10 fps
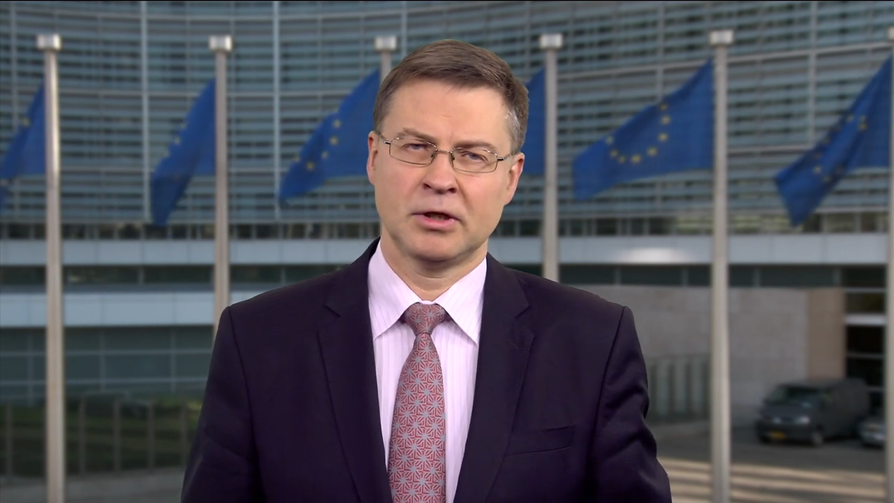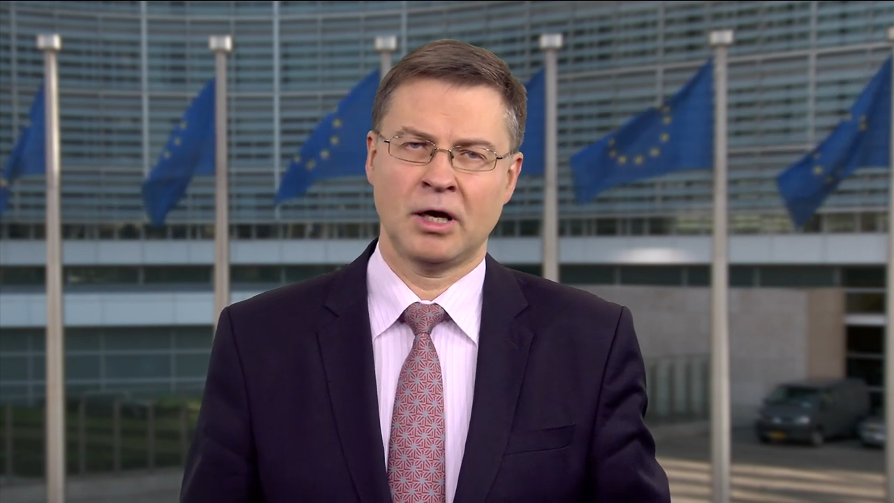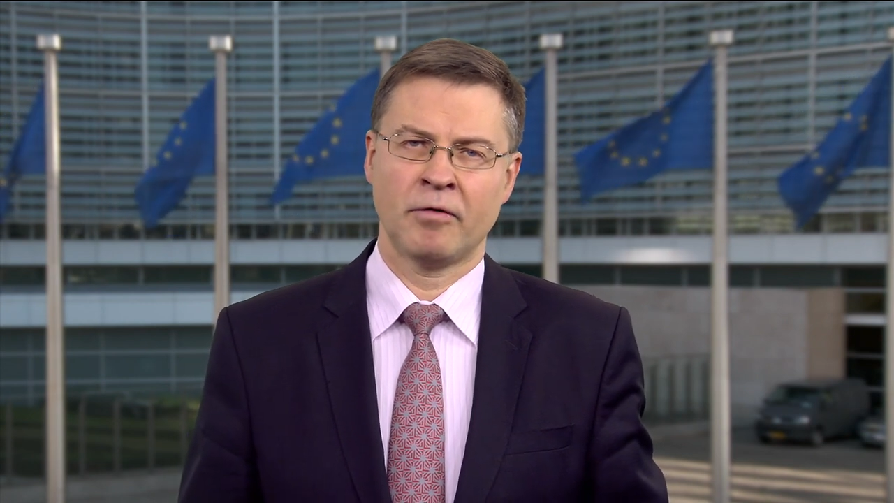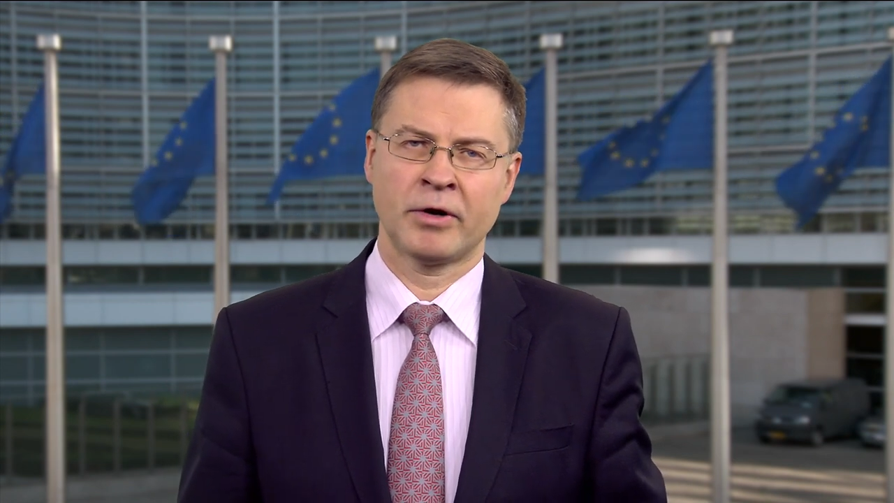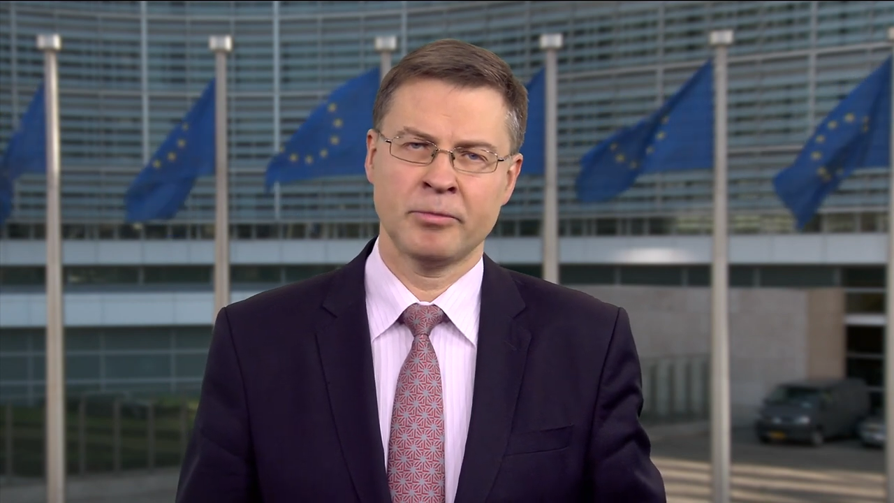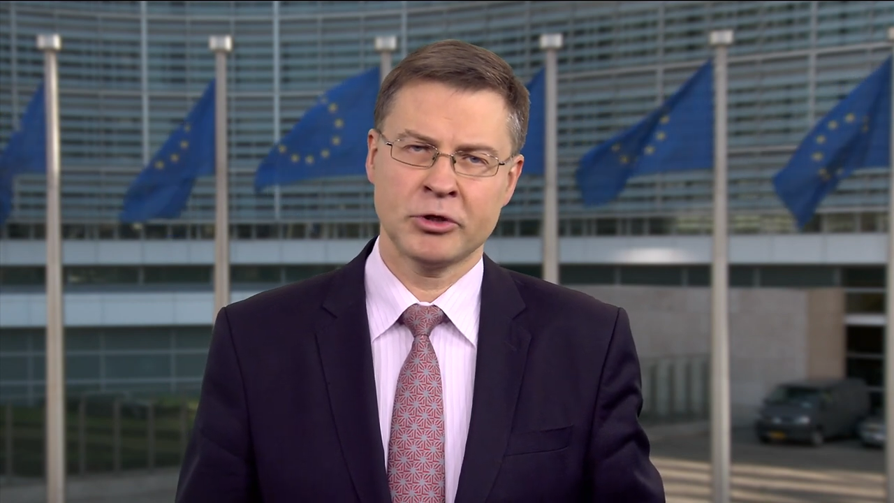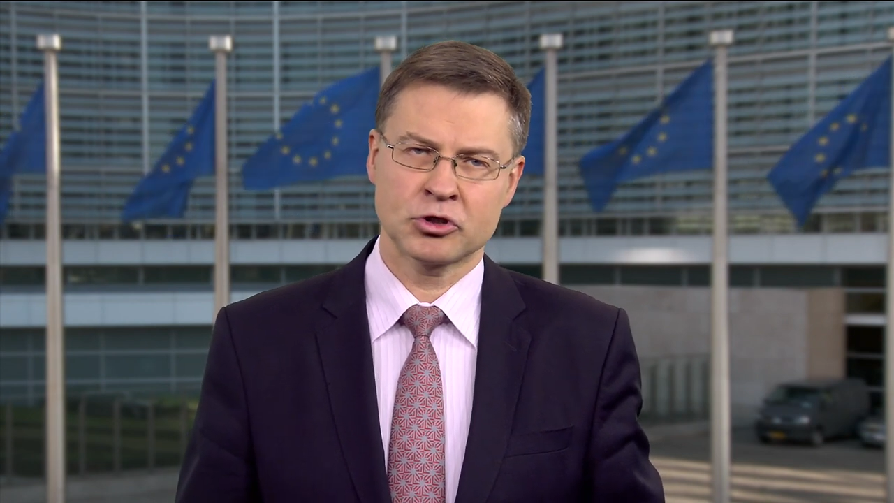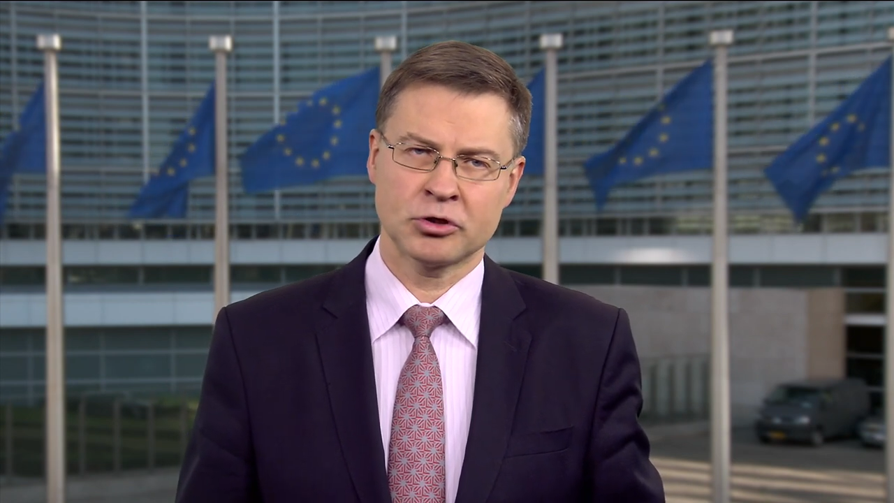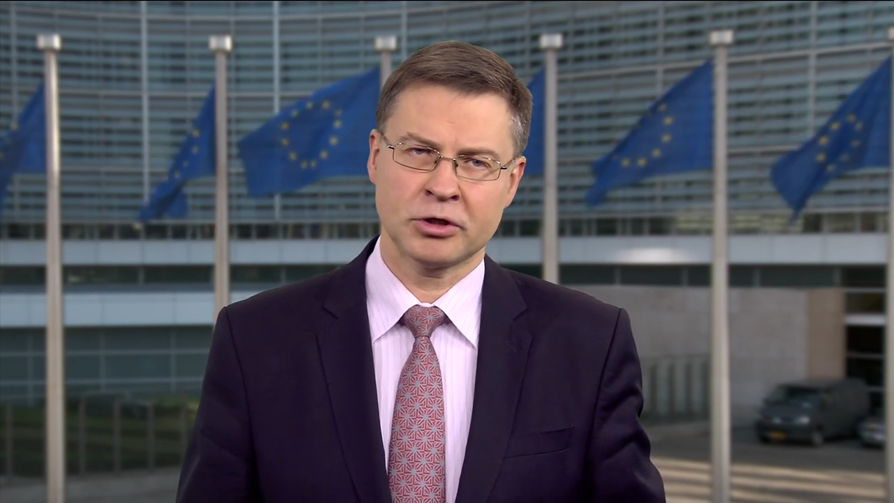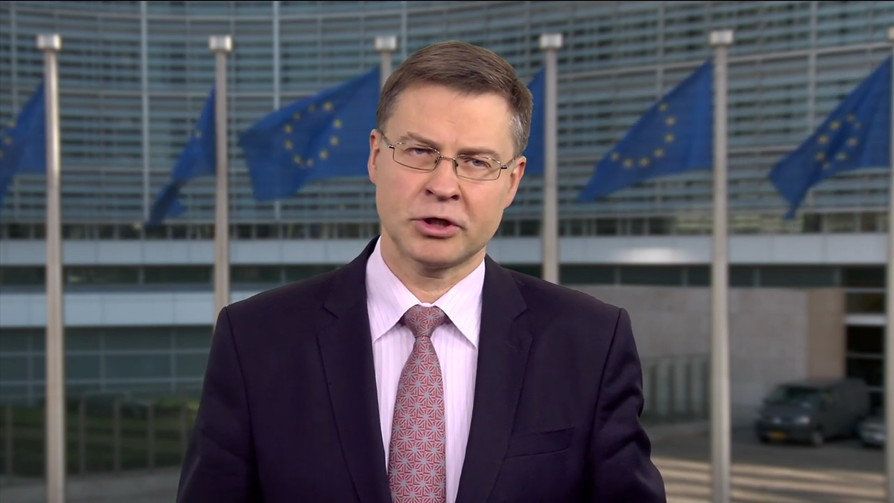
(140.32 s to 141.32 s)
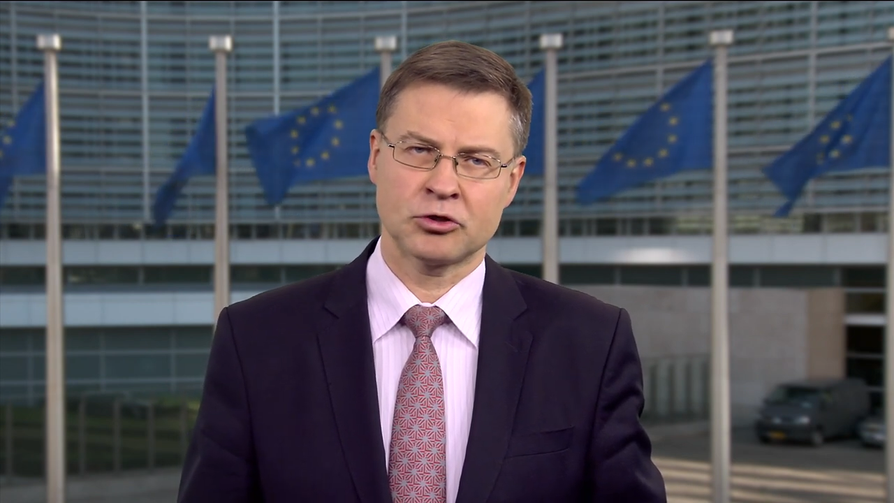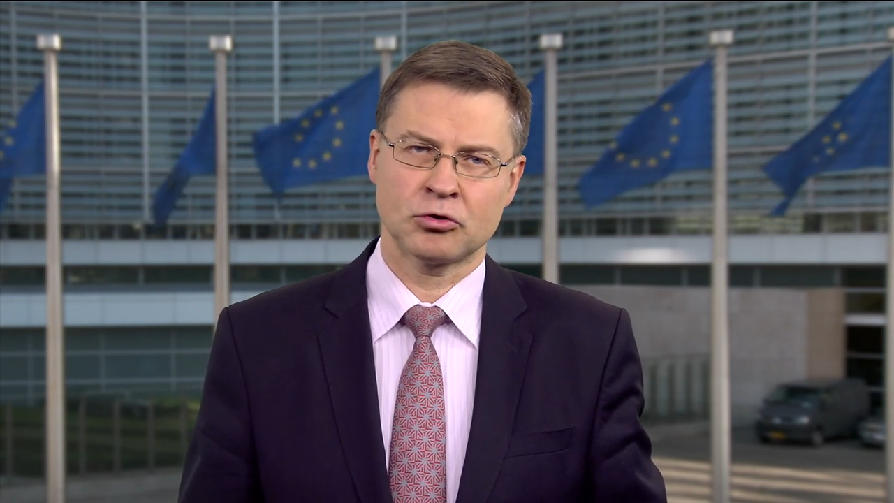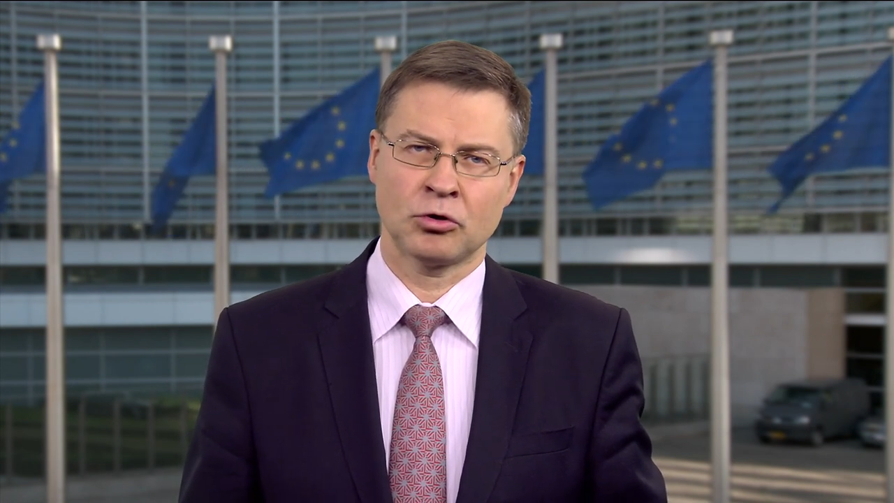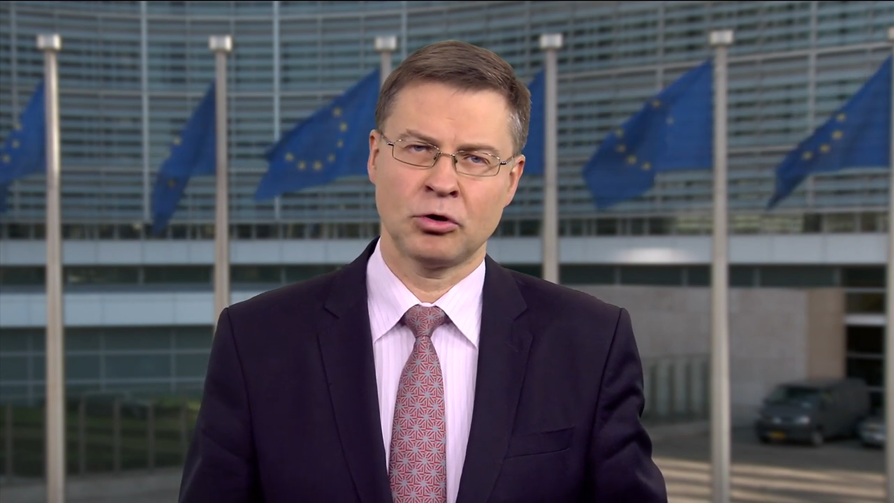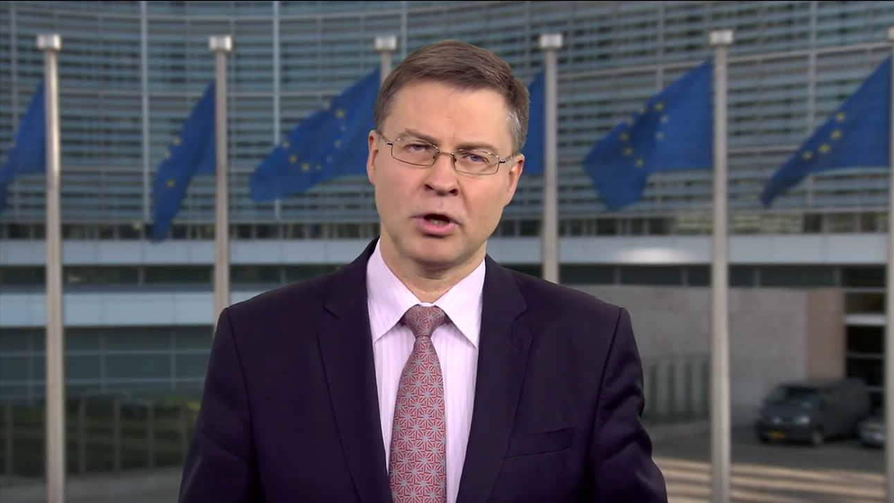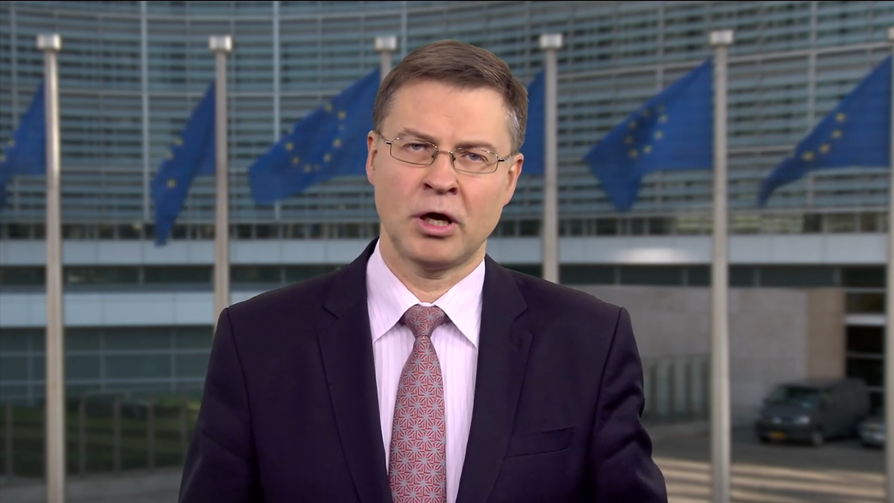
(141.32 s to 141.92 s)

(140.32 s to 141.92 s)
Our ambition is to roll